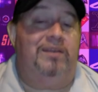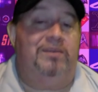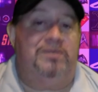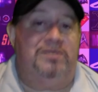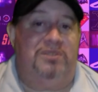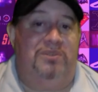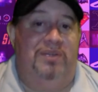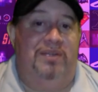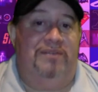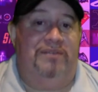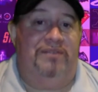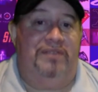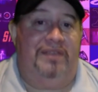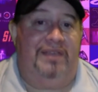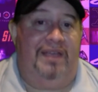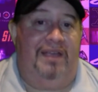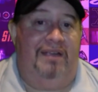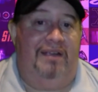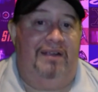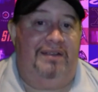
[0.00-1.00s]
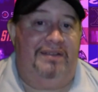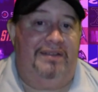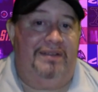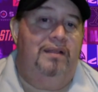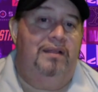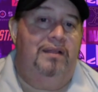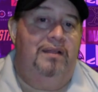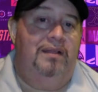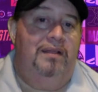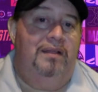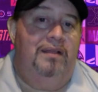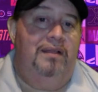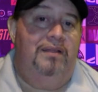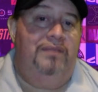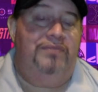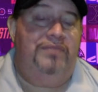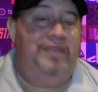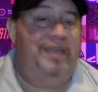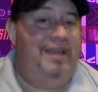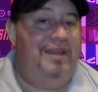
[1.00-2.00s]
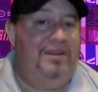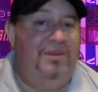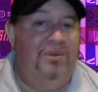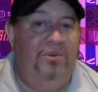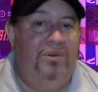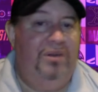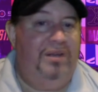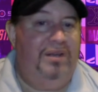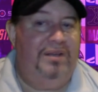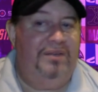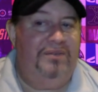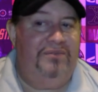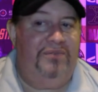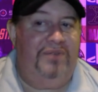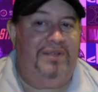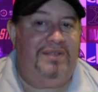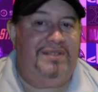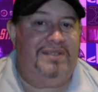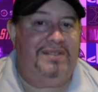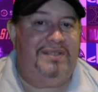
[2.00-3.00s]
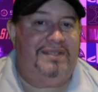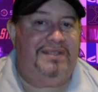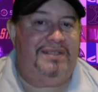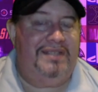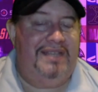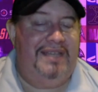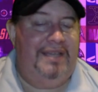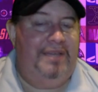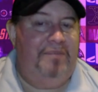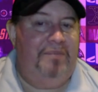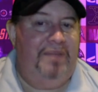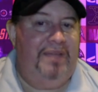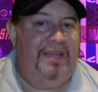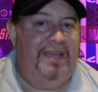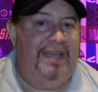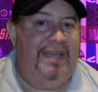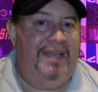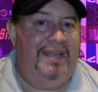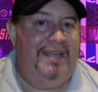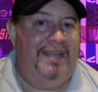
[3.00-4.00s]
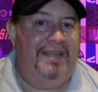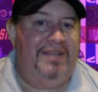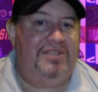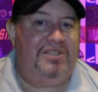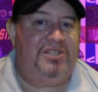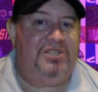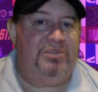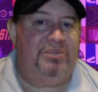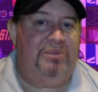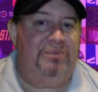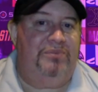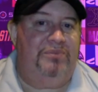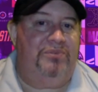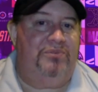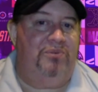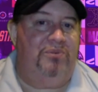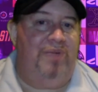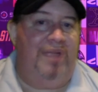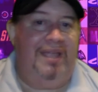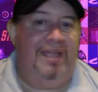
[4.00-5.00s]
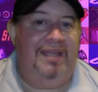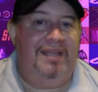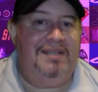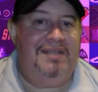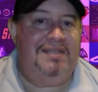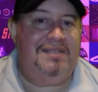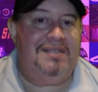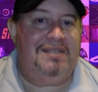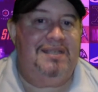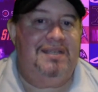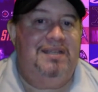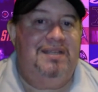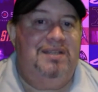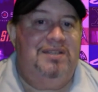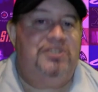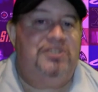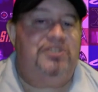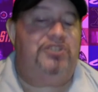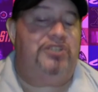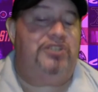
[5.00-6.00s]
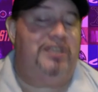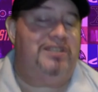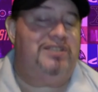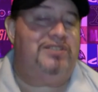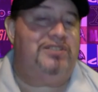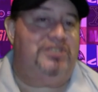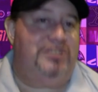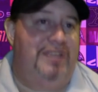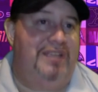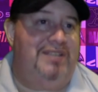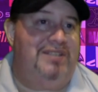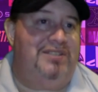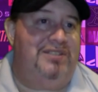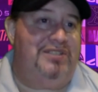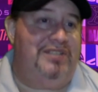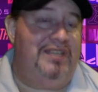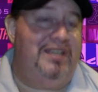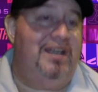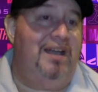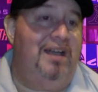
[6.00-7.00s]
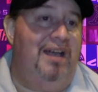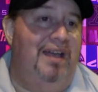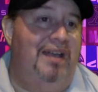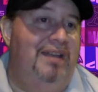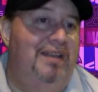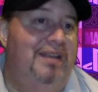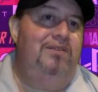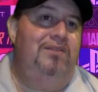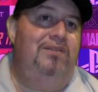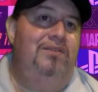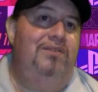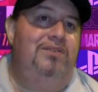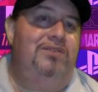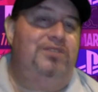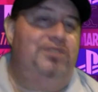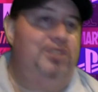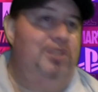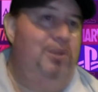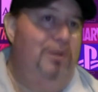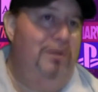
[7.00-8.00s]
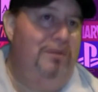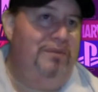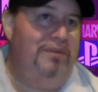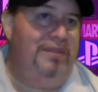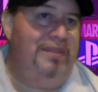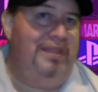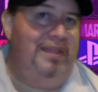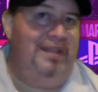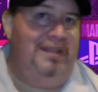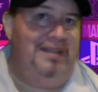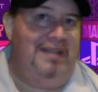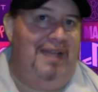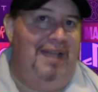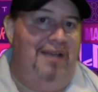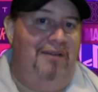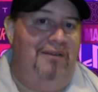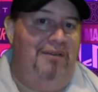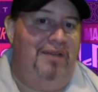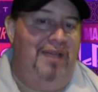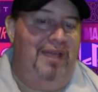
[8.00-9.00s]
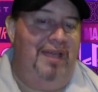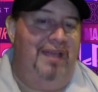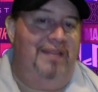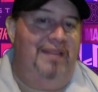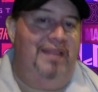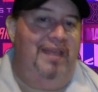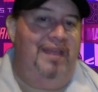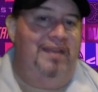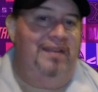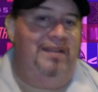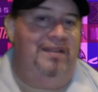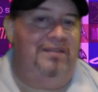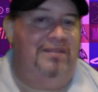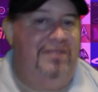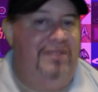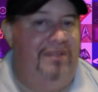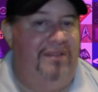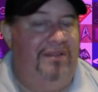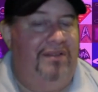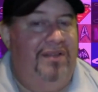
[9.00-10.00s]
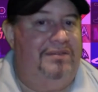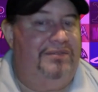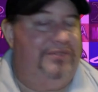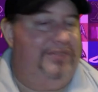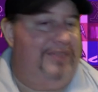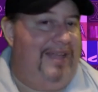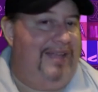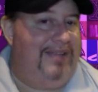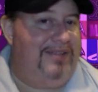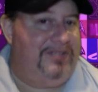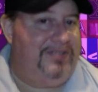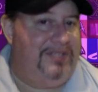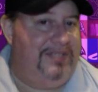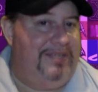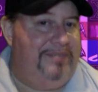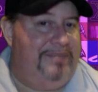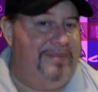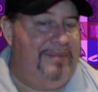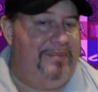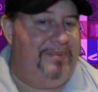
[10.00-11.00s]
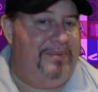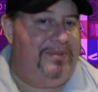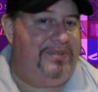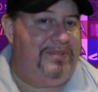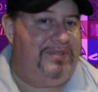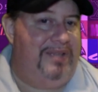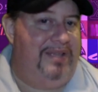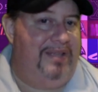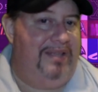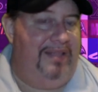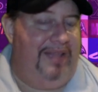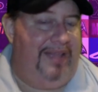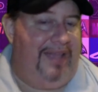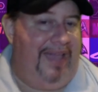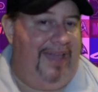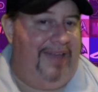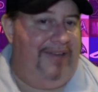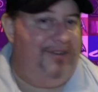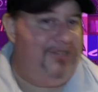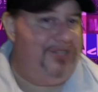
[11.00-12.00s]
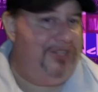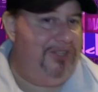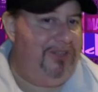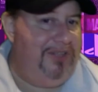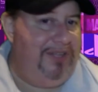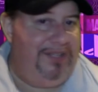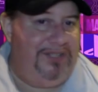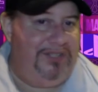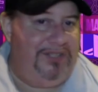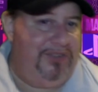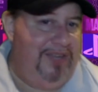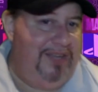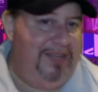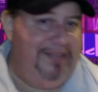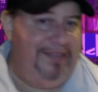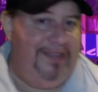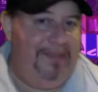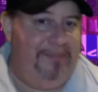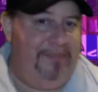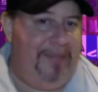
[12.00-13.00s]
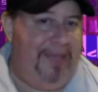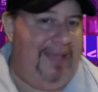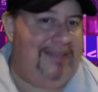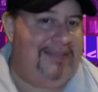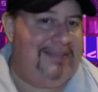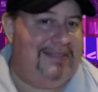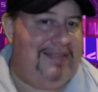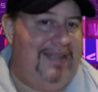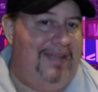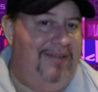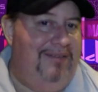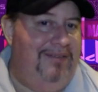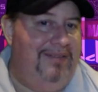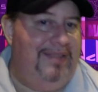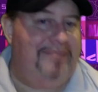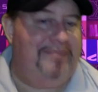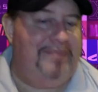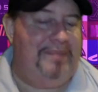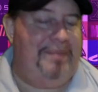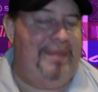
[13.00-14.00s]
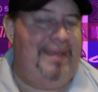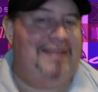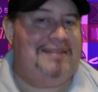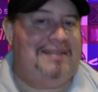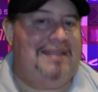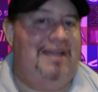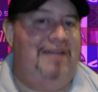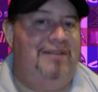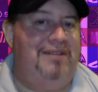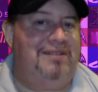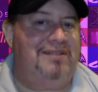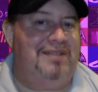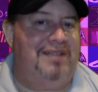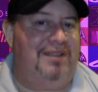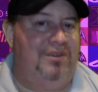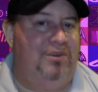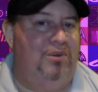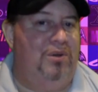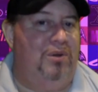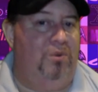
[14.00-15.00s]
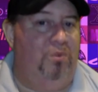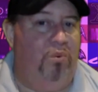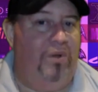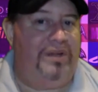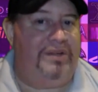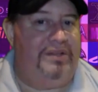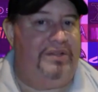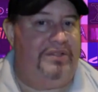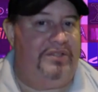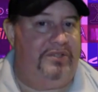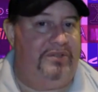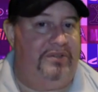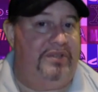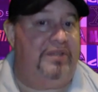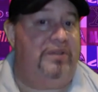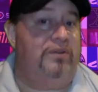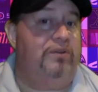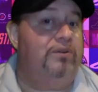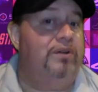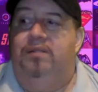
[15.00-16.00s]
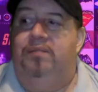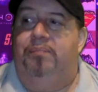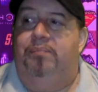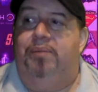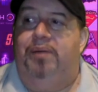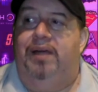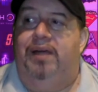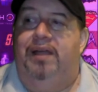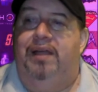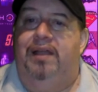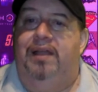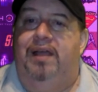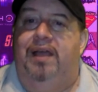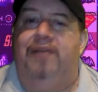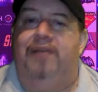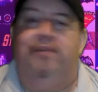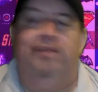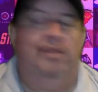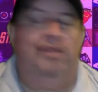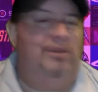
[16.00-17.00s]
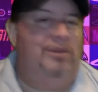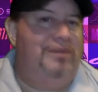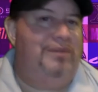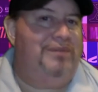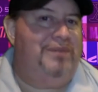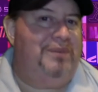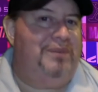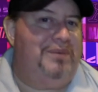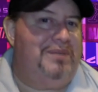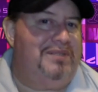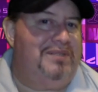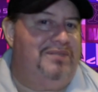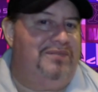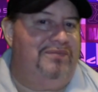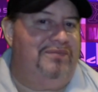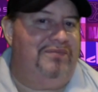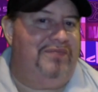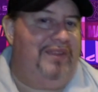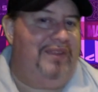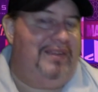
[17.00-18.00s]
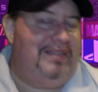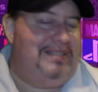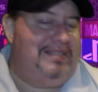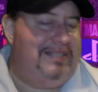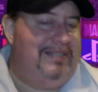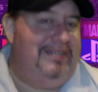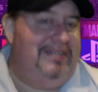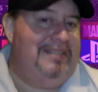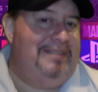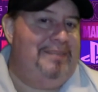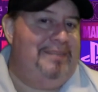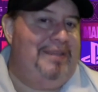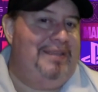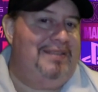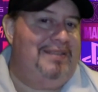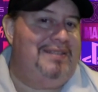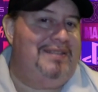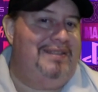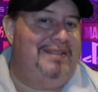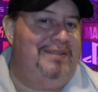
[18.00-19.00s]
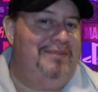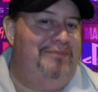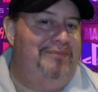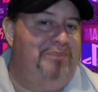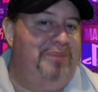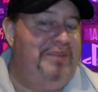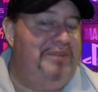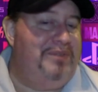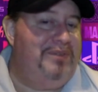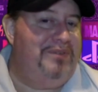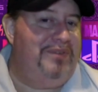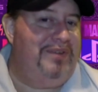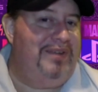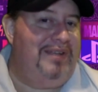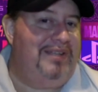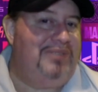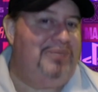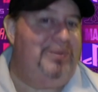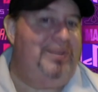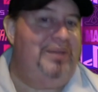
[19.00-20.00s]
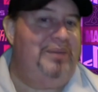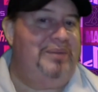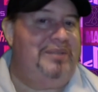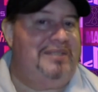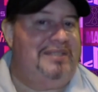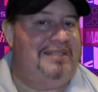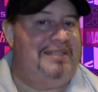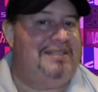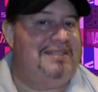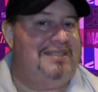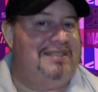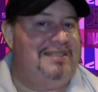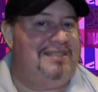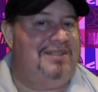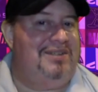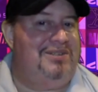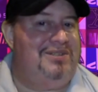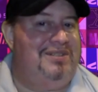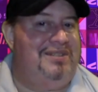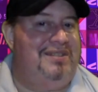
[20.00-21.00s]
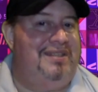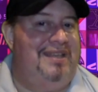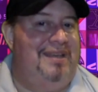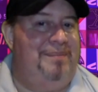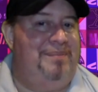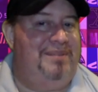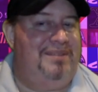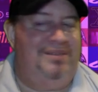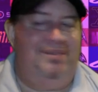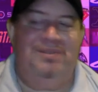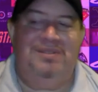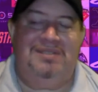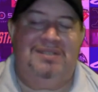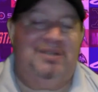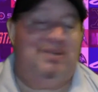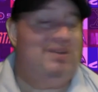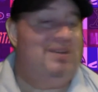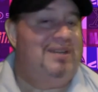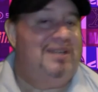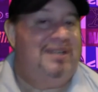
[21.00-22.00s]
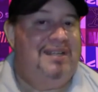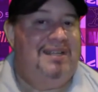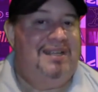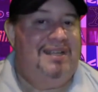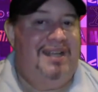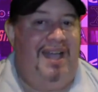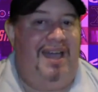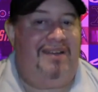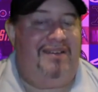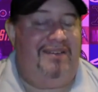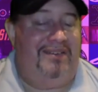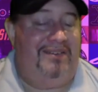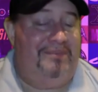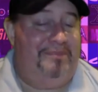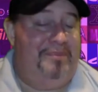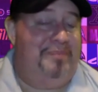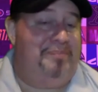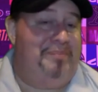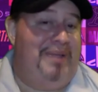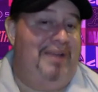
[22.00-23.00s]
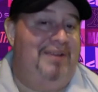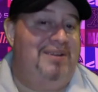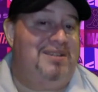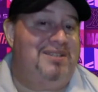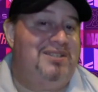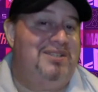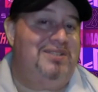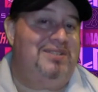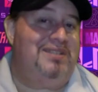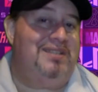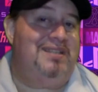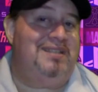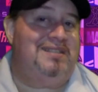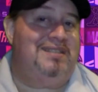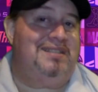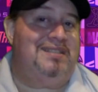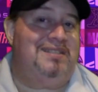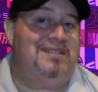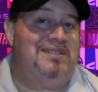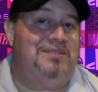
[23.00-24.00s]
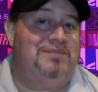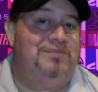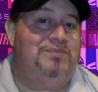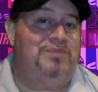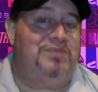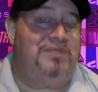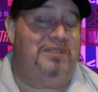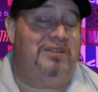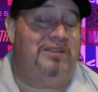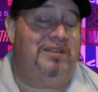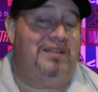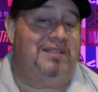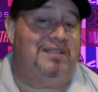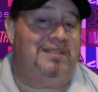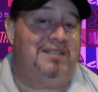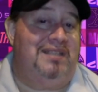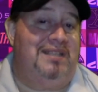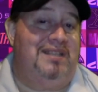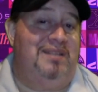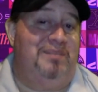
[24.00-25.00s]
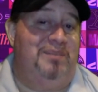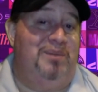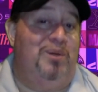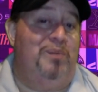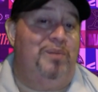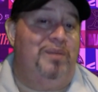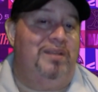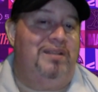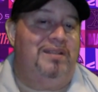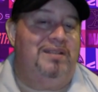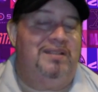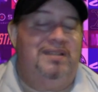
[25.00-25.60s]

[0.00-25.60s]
It was great for the character. Then Nora confronts the team again, and she sort of drains. She has Dion slow everything down, and then the Flash team members' like energy all gets drained, and they passed out. They pass out, and it's like, Nora, what did you do? But I don't know if it was very serious, because in the preview for next week, we see the Siskos in the episode, so I don't know. But Barry sure thinks it's serious in the moment.